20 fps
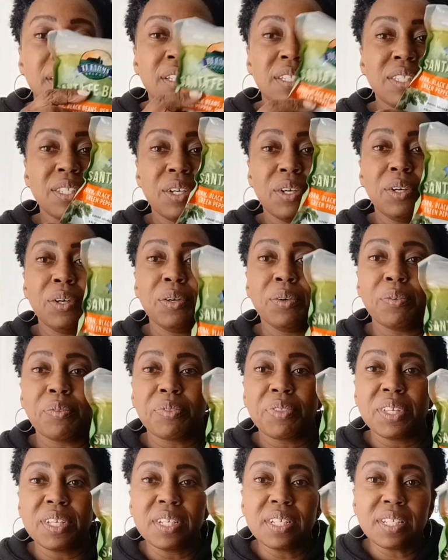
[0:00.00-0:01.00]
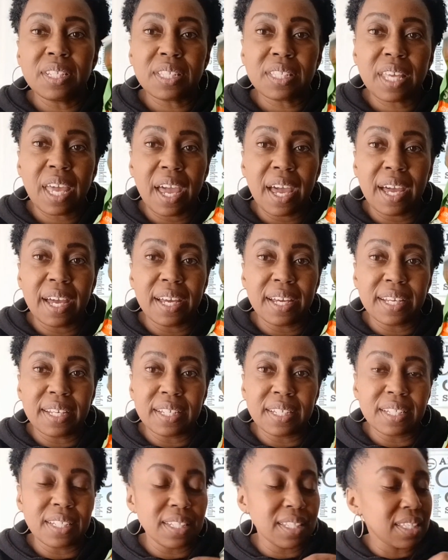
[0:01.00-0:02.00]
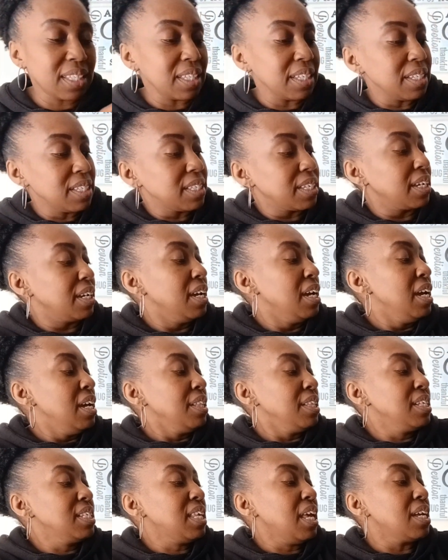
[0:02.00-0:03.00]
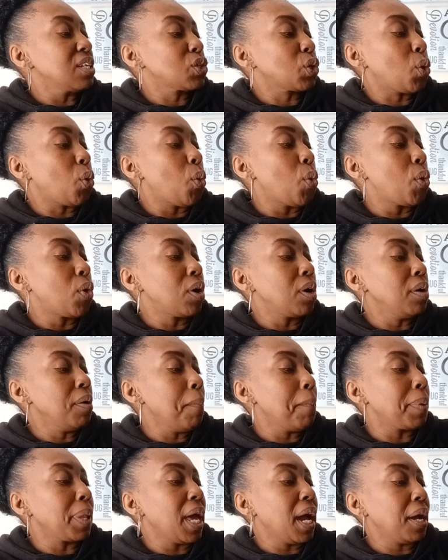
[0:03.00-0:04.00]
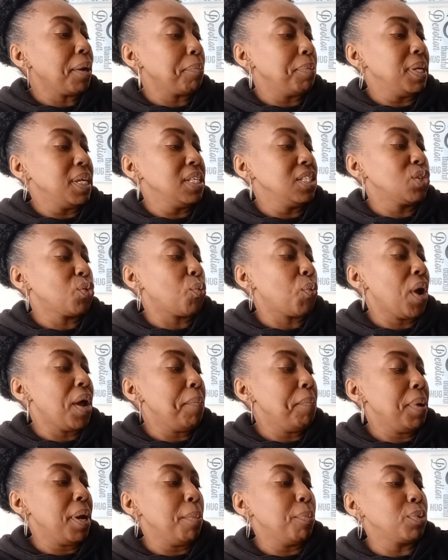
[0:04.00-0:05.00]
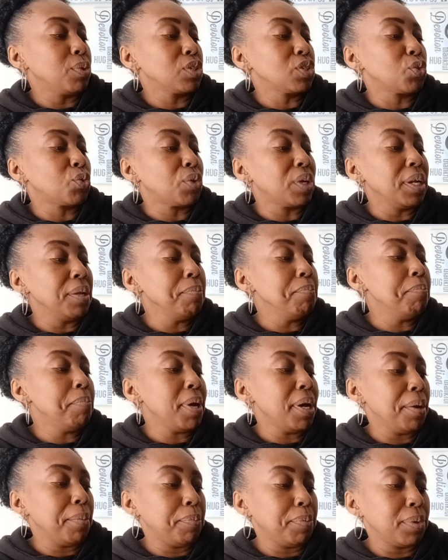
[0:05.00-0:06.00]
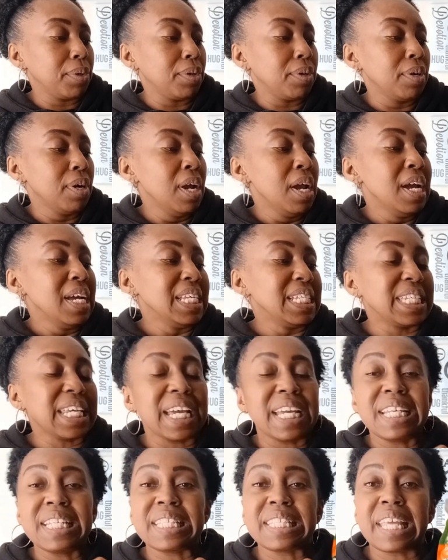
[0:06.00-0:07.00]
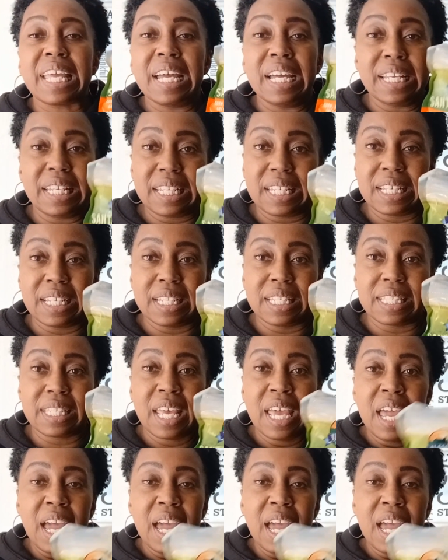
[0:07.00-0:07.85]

So this has, let's see, this has corn, black beans, red peppers, green pepper, diced onions.